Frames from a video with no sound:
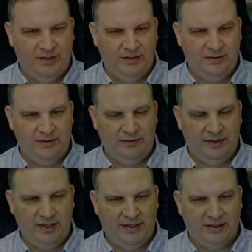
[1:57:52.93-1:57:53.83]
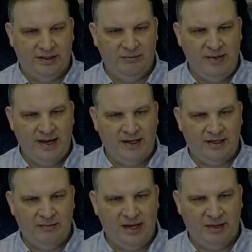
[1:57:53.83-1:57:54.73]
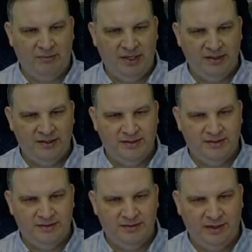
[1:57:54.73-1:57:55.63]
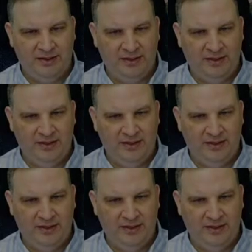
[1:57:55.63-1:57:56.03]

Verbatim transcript: All right, come back, come back, Biggs. You're not done